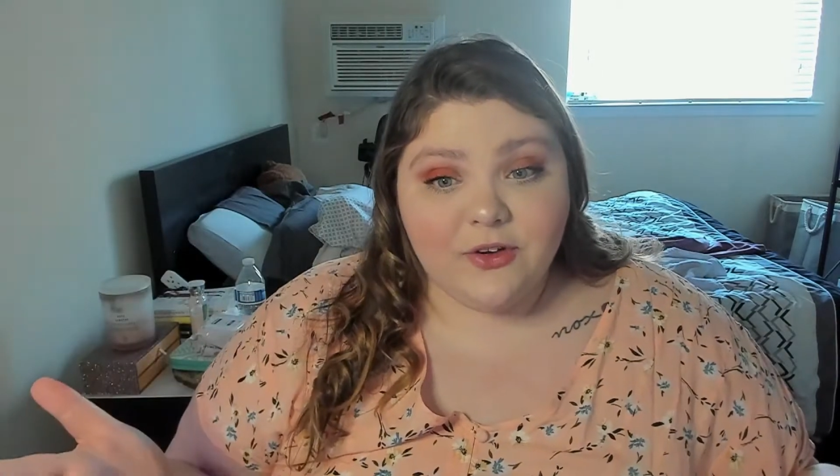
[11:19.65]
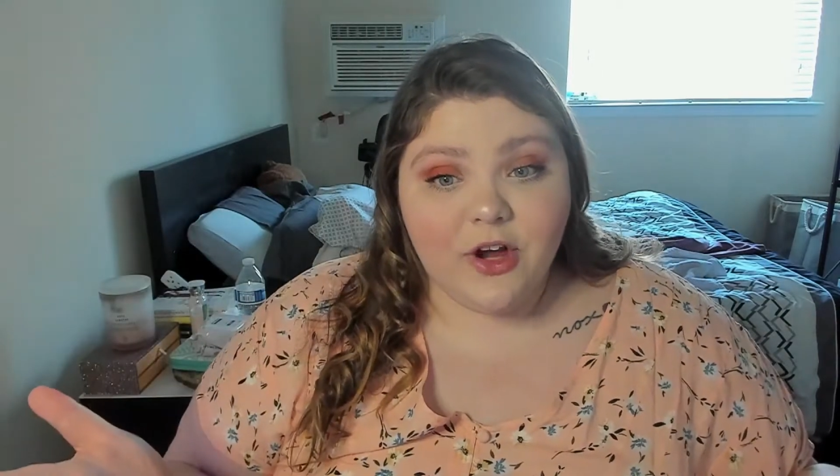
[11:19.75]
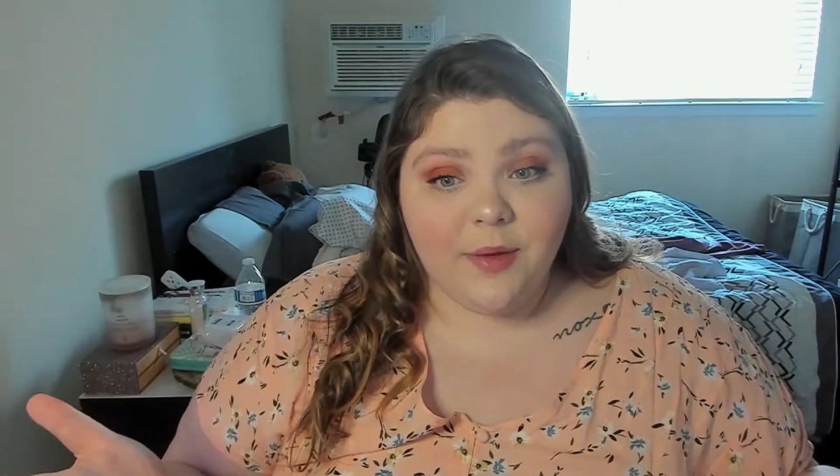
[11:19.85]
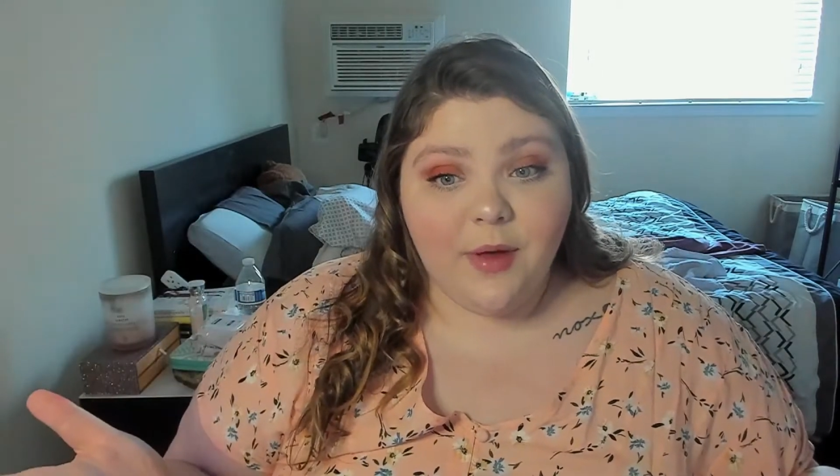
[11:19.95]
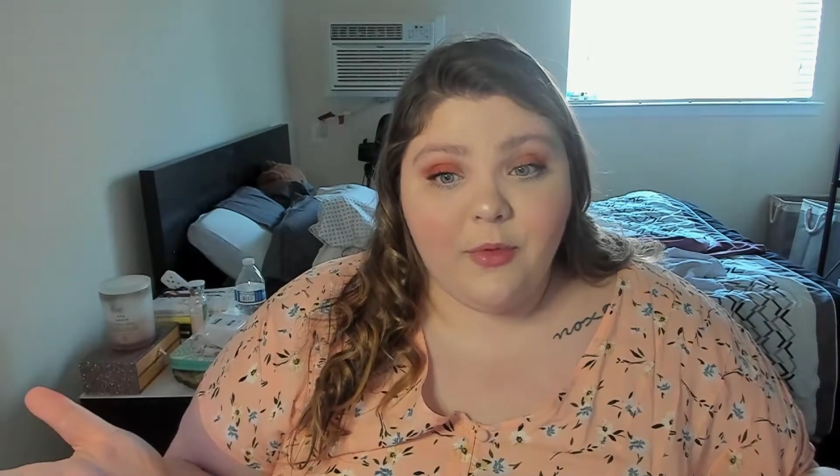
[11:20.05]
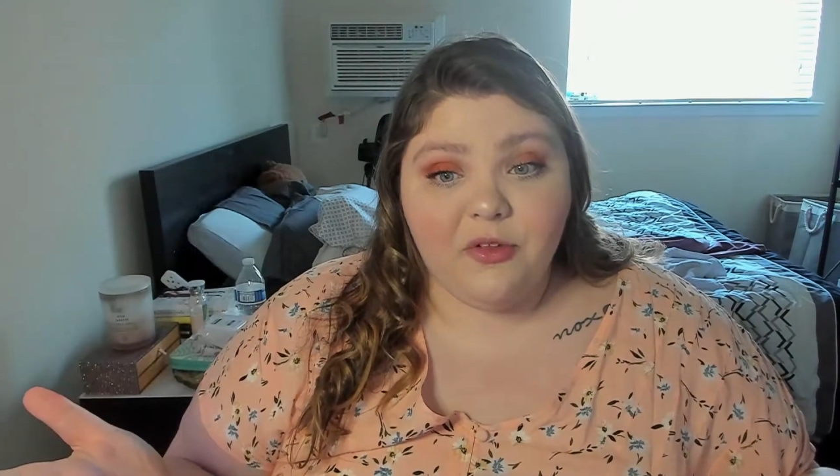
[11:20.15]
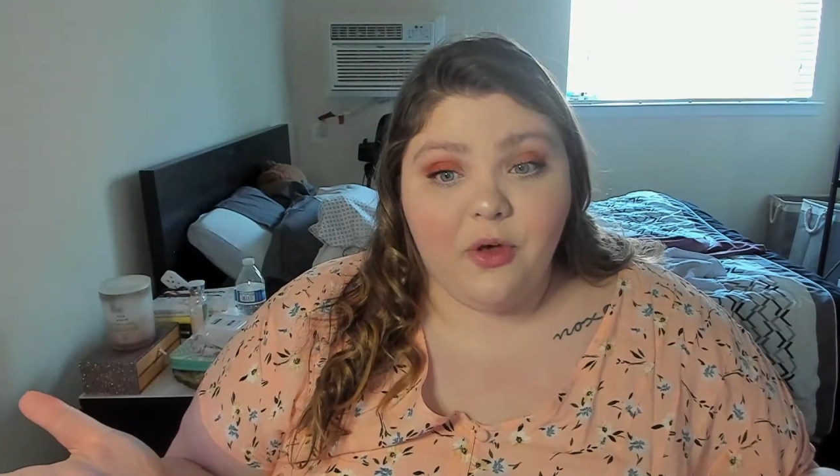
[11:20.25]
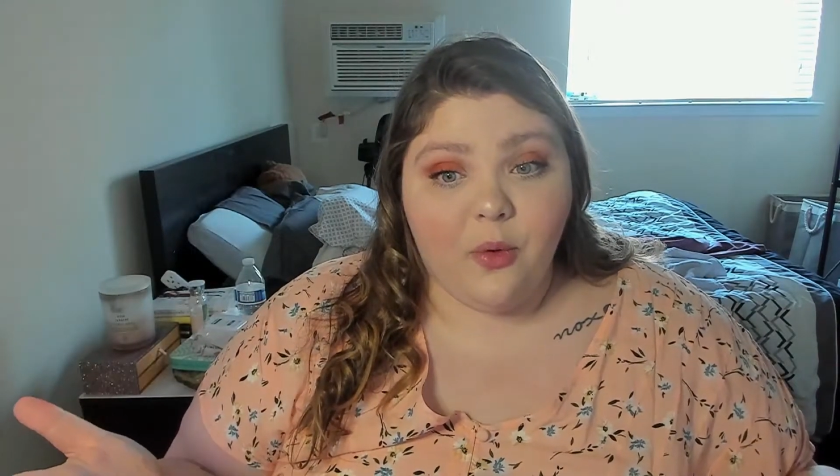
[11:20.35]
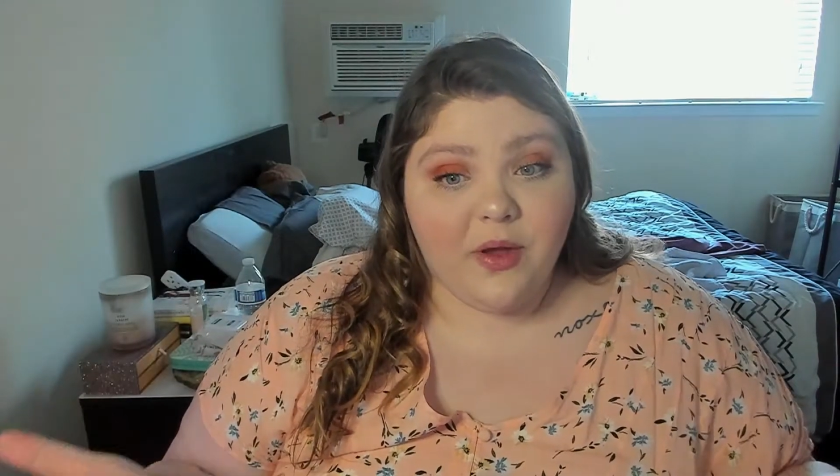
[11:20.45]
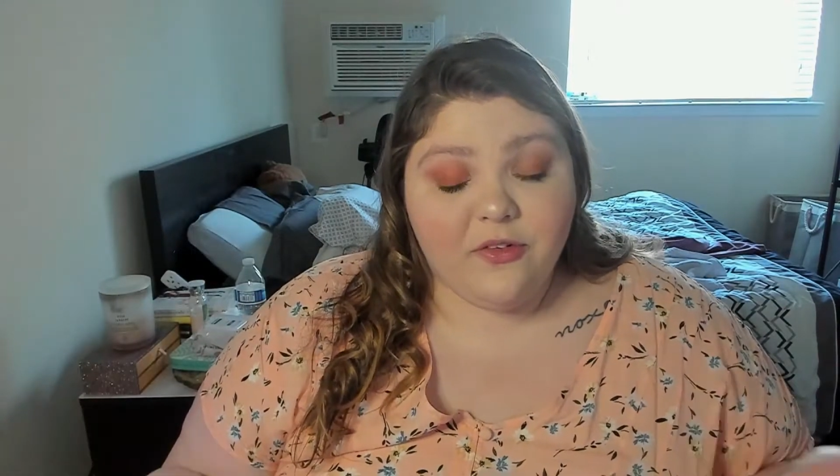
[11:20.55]
comment with
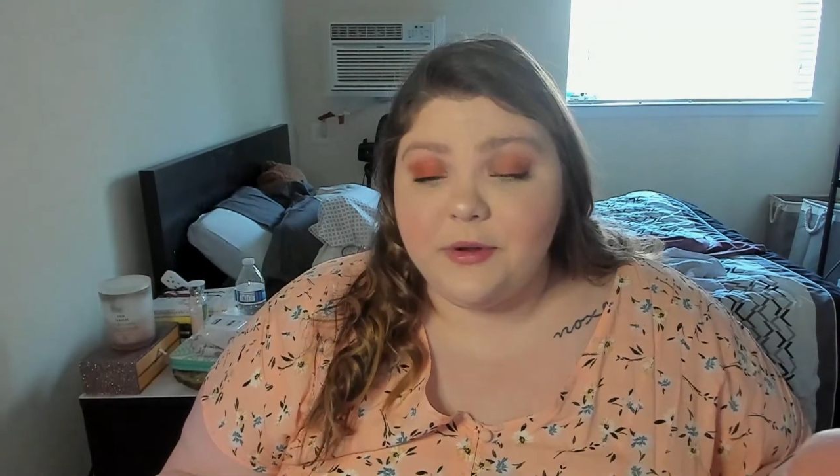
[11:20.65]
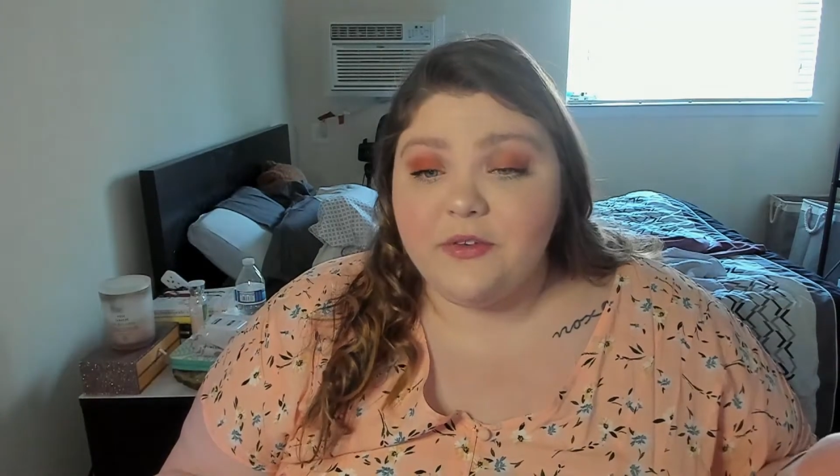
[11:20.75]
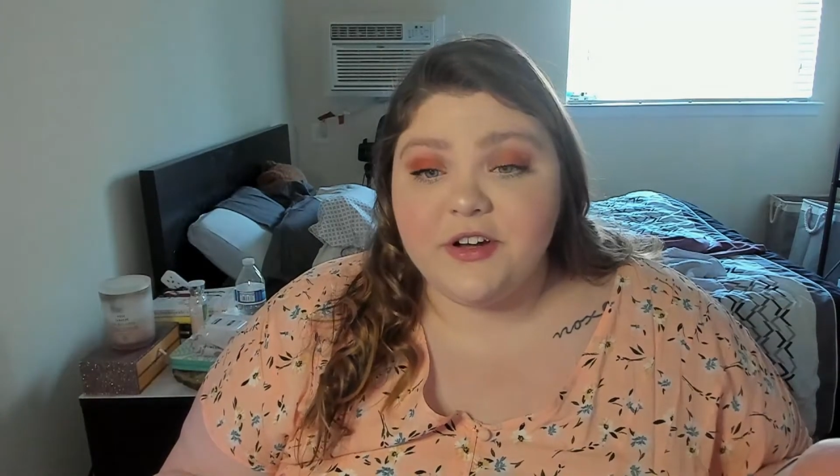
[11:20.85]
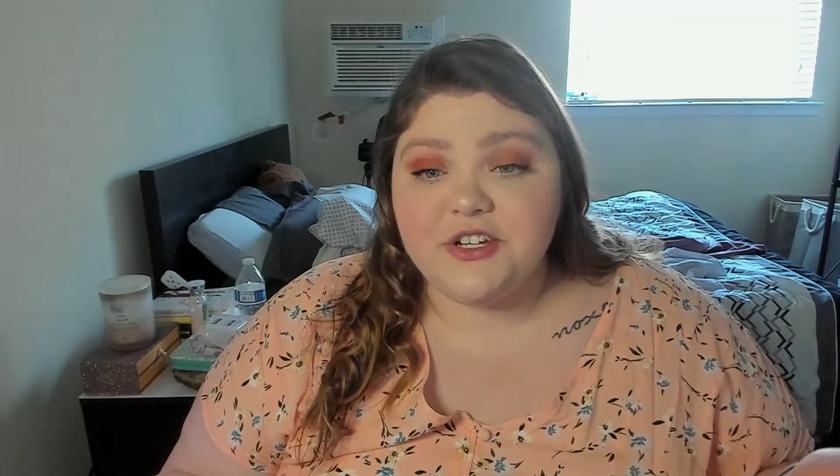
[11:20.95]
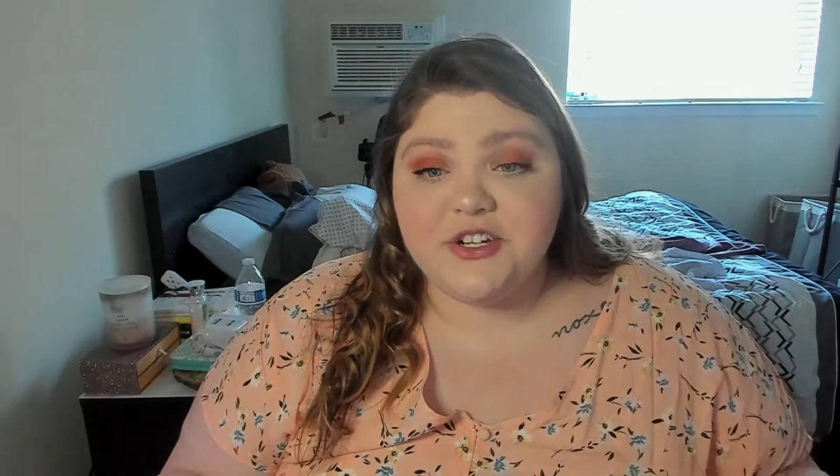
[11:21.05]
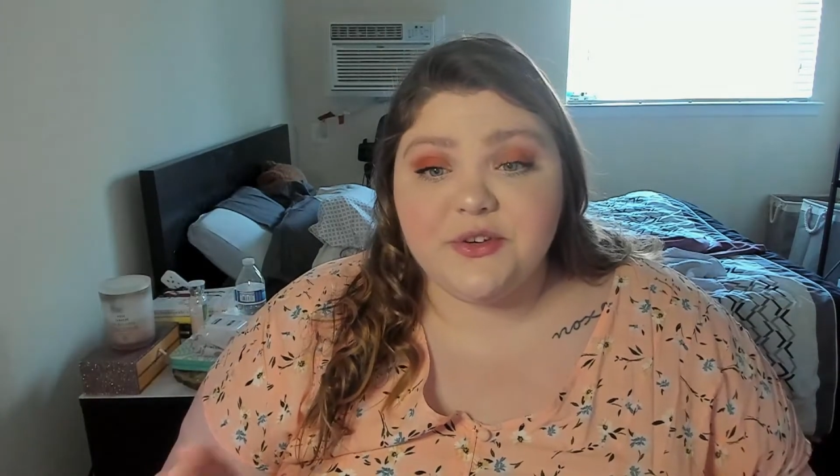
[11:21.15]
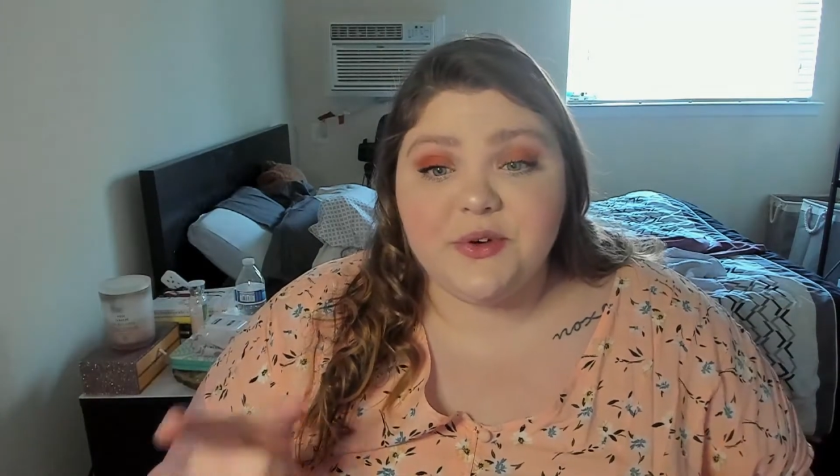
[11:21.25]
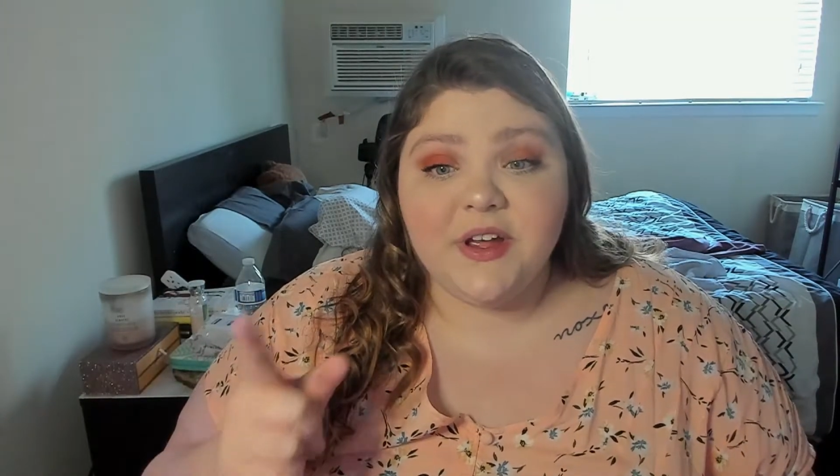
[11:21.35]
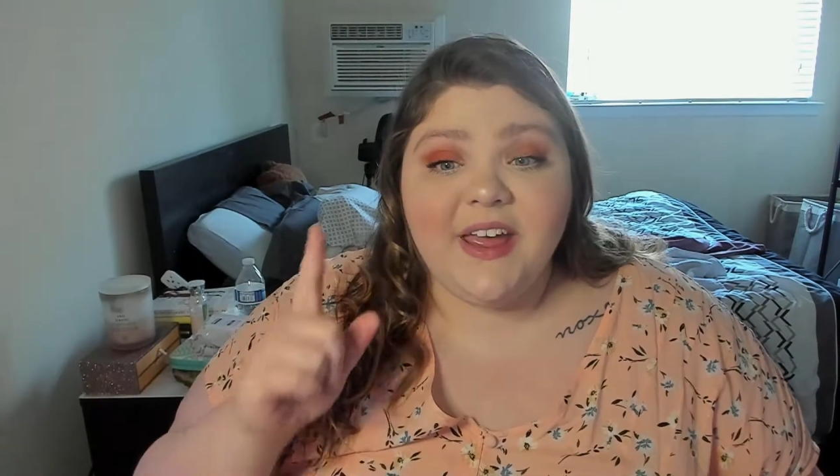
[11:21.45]
a way for me to reach you,